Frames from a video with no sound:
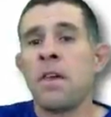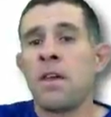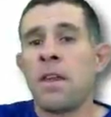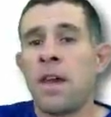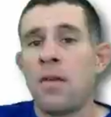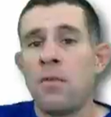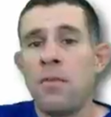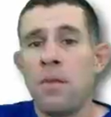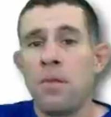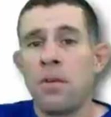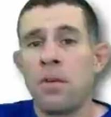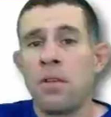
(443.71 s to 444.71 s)
Now
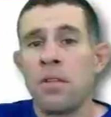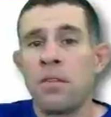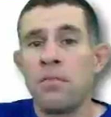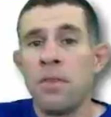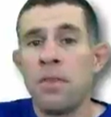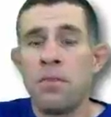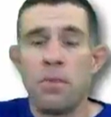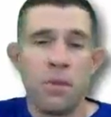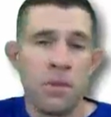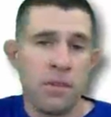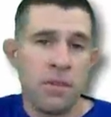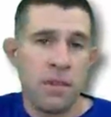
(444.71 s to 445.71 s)
remember, the
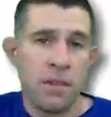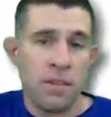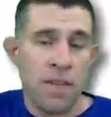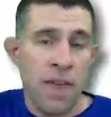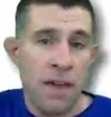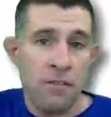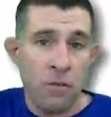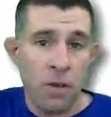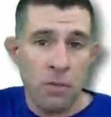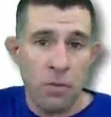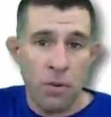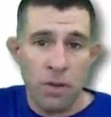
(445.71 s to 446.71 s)
midpoint C is the halfway
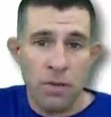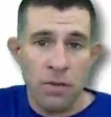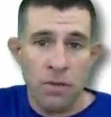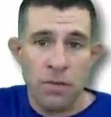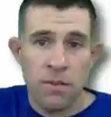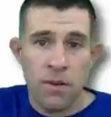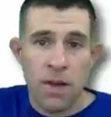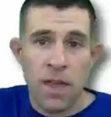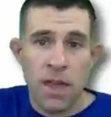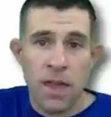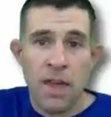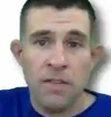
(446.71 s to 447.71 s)
point, so I
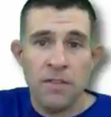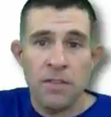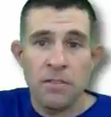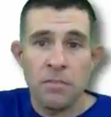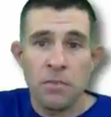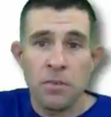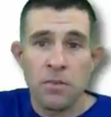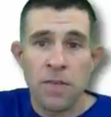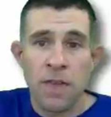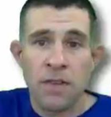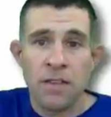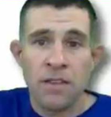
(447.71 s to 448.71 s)
have to move
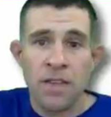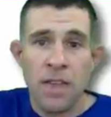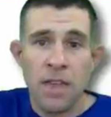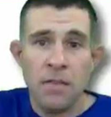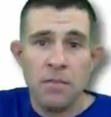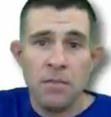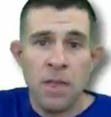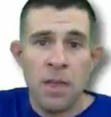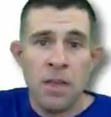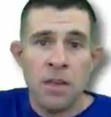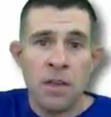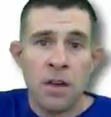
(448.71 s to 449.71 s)
that same
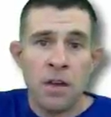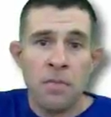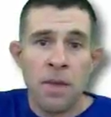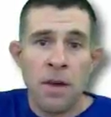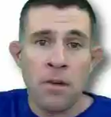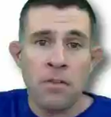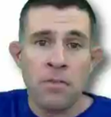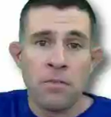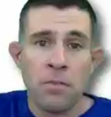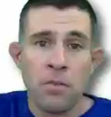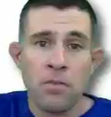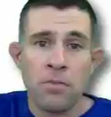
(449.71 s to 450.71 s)
amount of
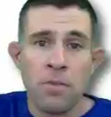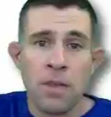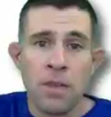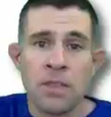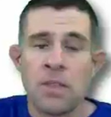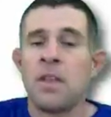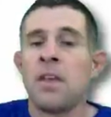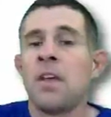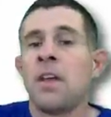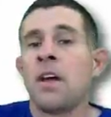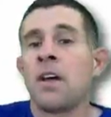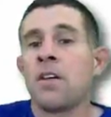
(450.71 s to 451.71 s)
movement
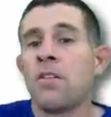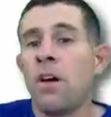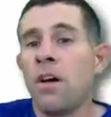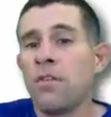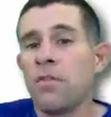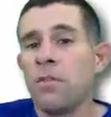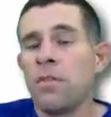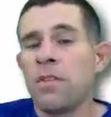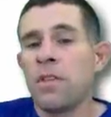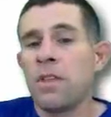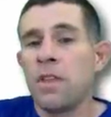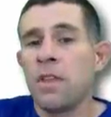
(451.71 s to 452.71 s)
across from
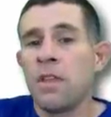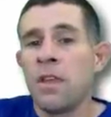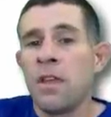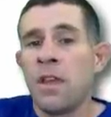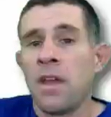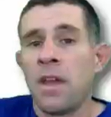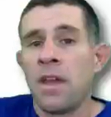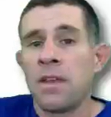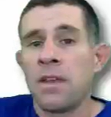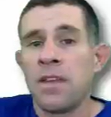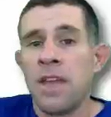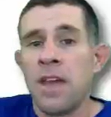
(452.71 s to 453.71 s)
C
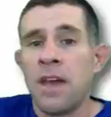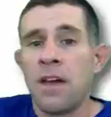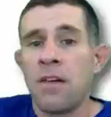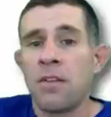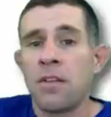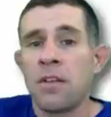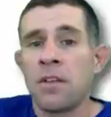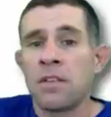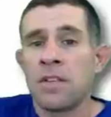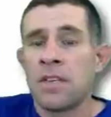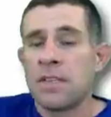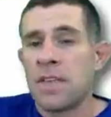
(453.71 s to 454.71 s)
and down to
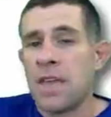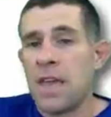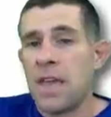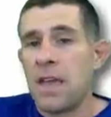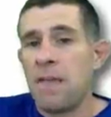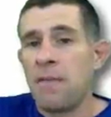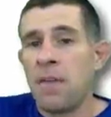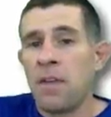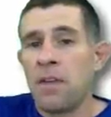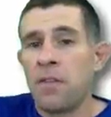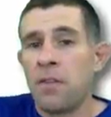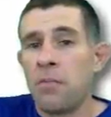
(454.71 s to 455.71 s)
get to A.
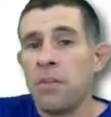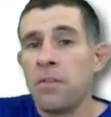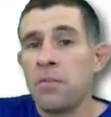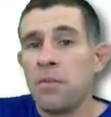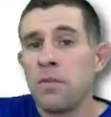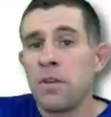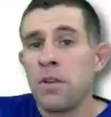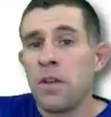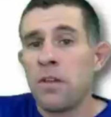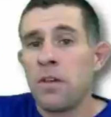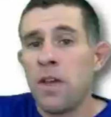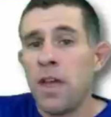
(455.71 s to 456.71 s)
So I must have moved
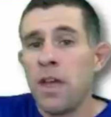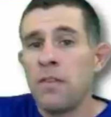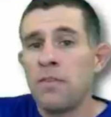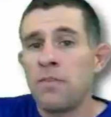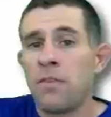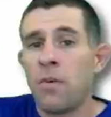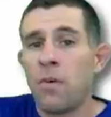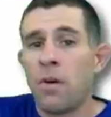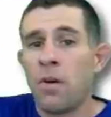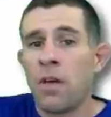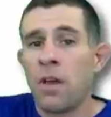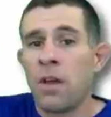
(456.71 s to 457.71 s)
another negative
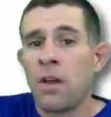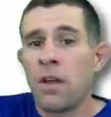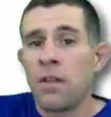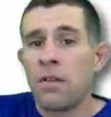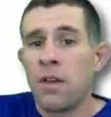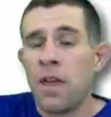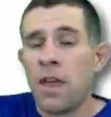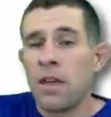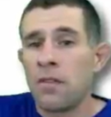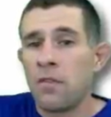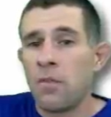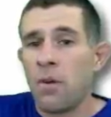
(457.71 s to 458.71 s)
4 and another
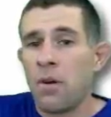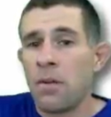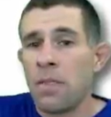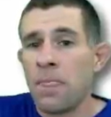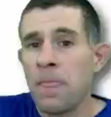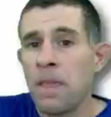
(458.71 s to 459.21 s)
negative 1.